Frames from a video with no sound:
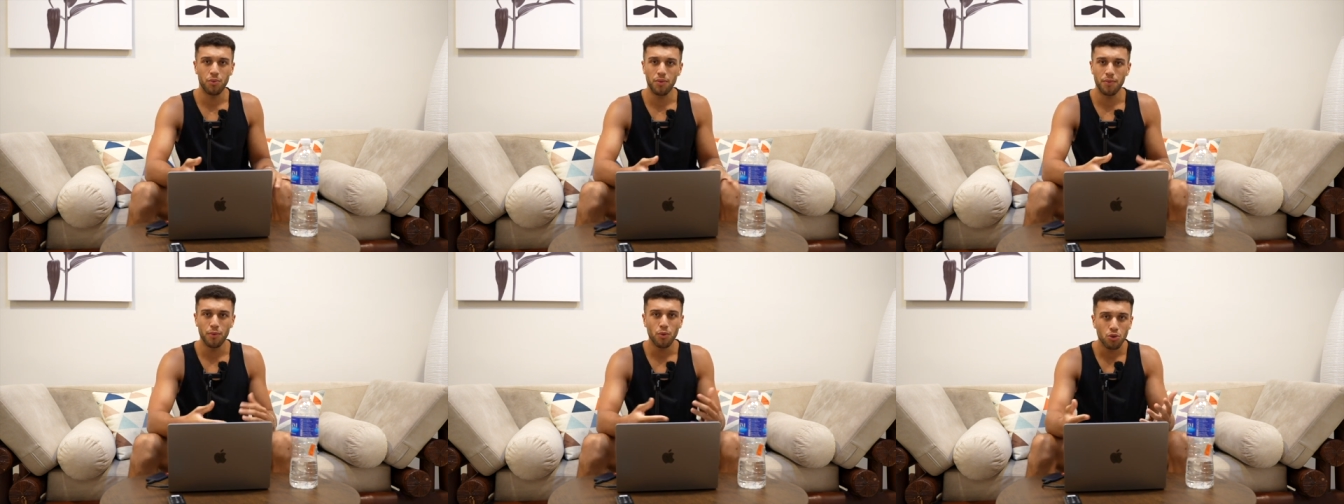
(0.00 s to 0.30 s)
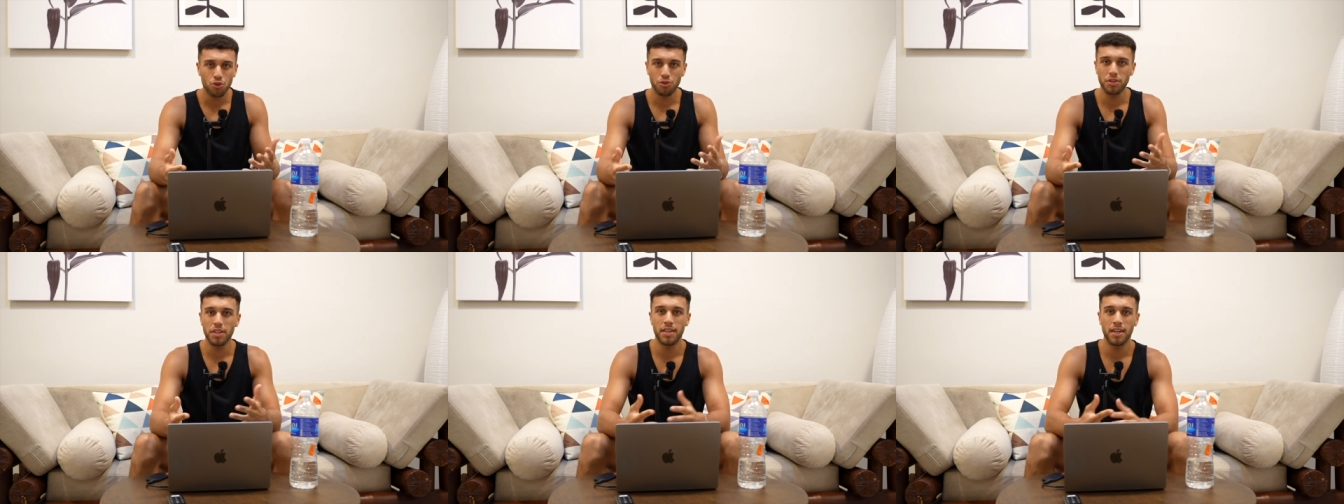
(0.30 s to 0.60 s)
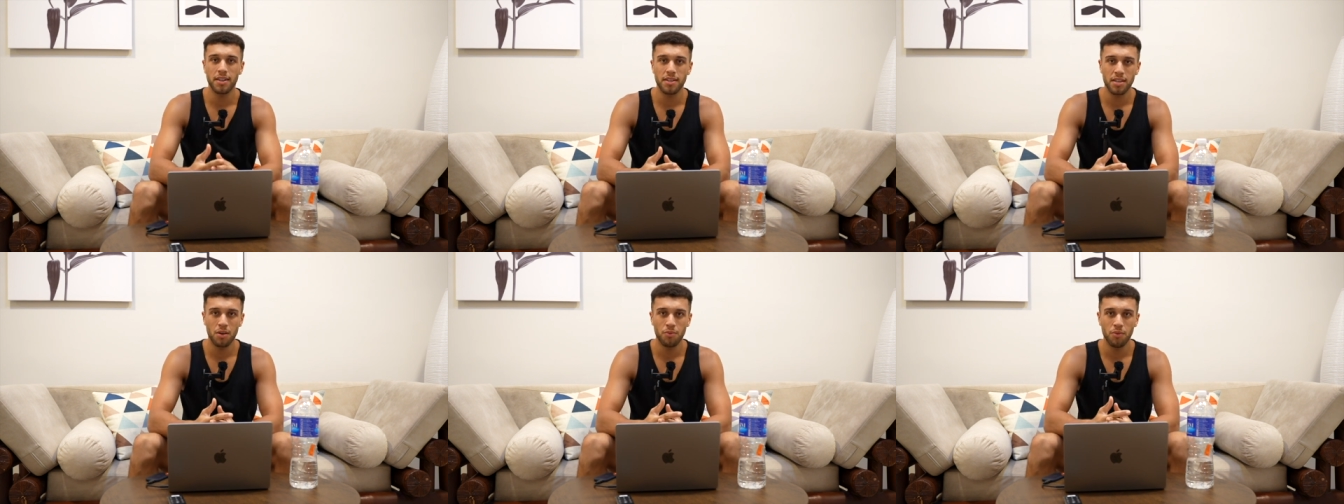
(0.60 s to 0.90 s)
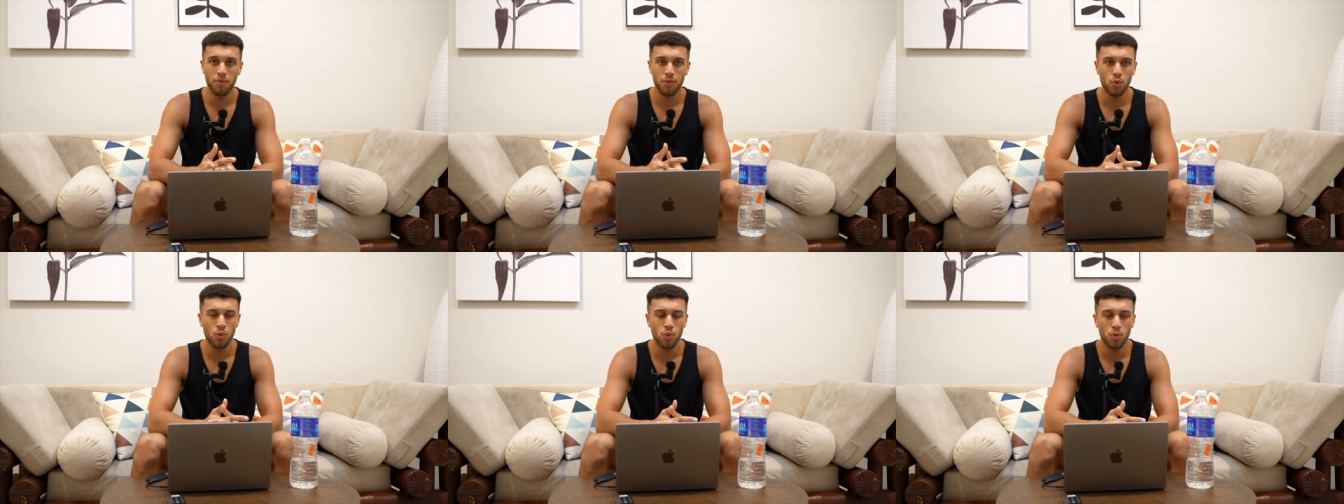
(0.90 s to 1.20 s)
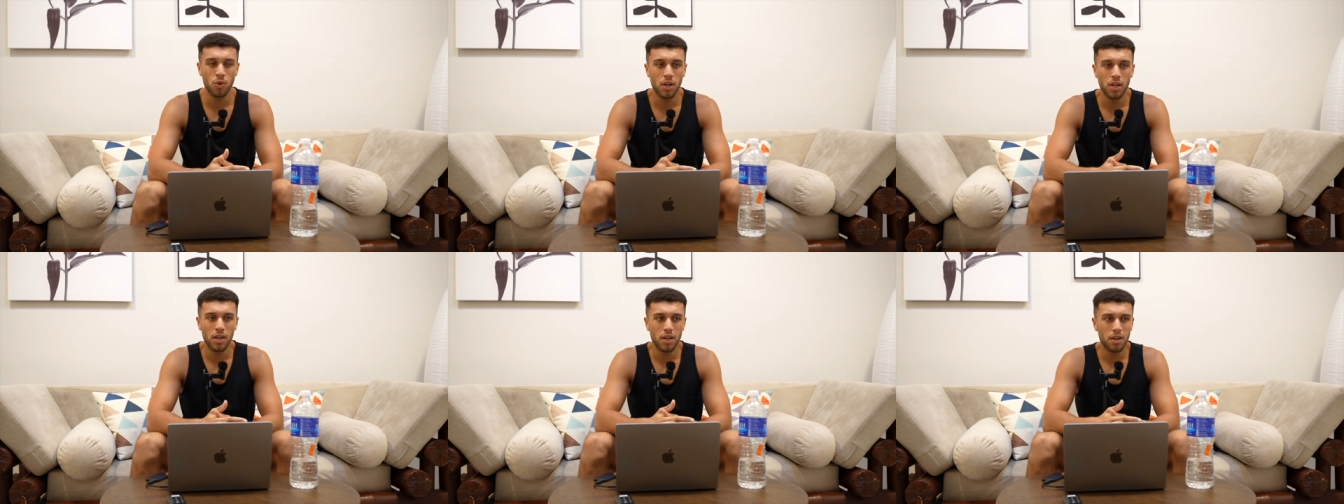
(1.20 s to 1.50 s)
We've all treated ourselves. We've
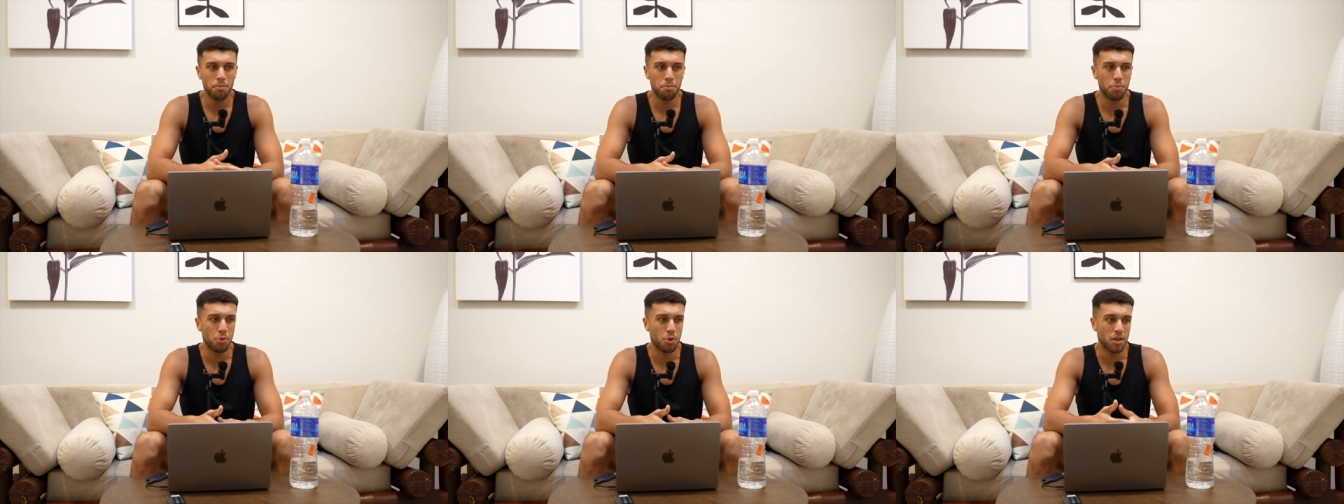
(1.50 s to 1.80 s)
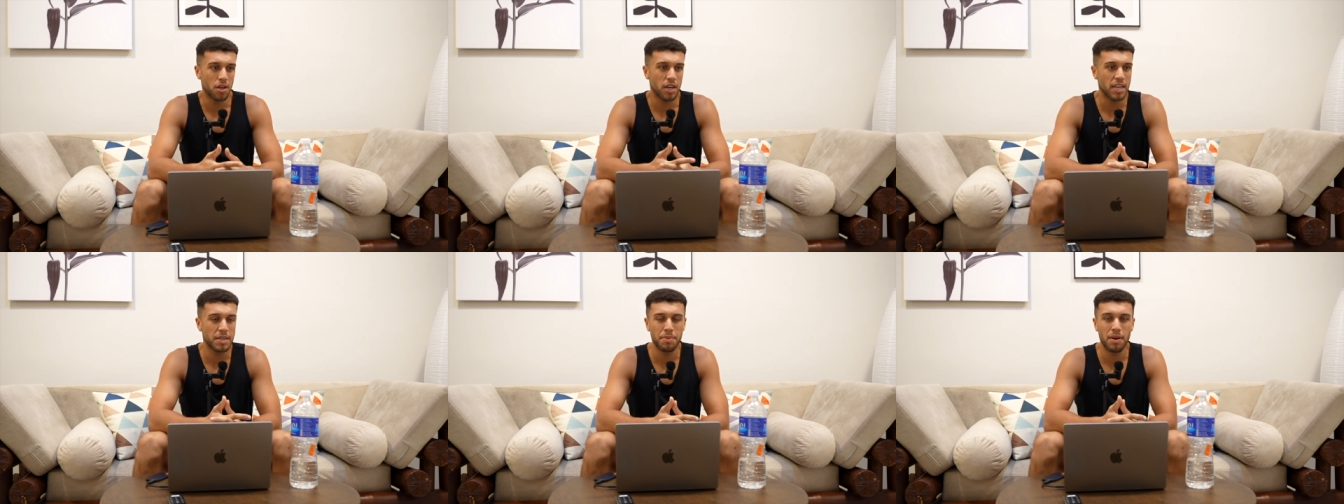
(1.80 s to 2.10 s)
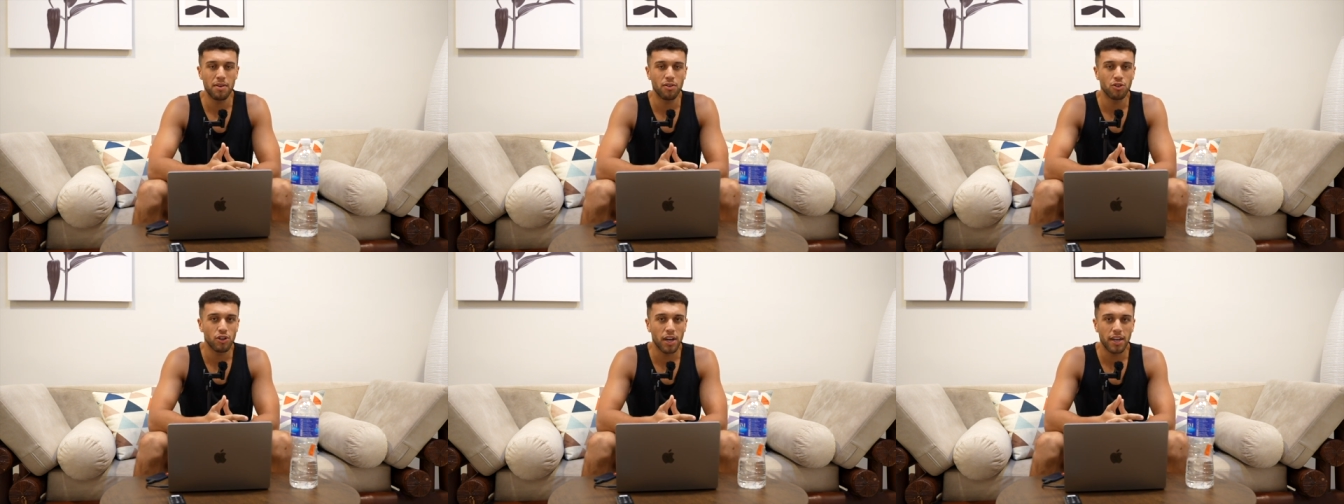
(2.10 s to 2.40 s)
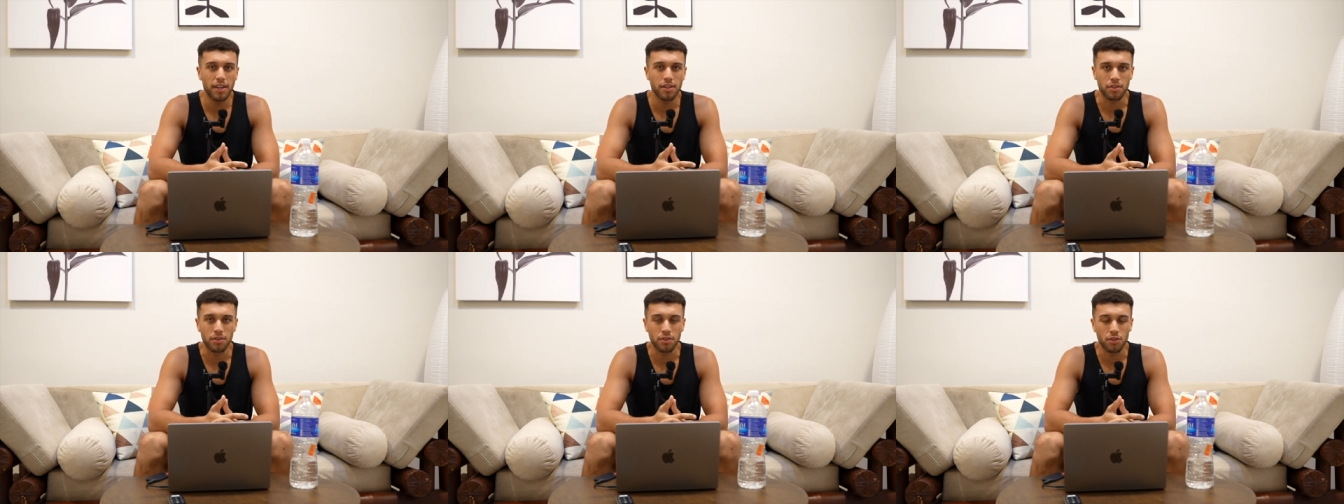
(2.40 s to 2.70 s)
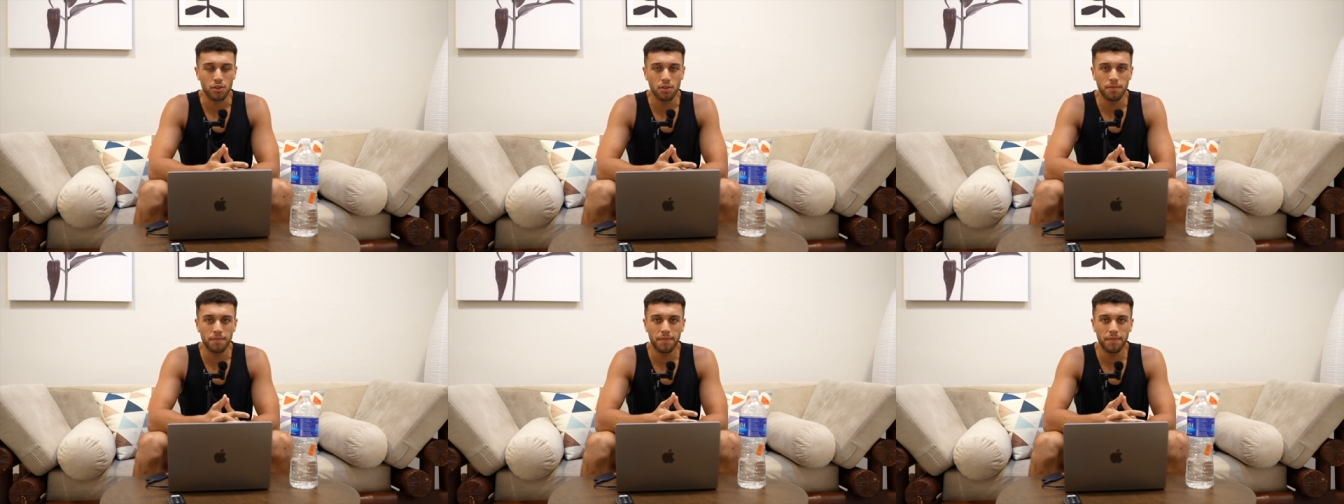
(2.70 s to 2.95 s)
all bought a nice pair of trainers and stuff.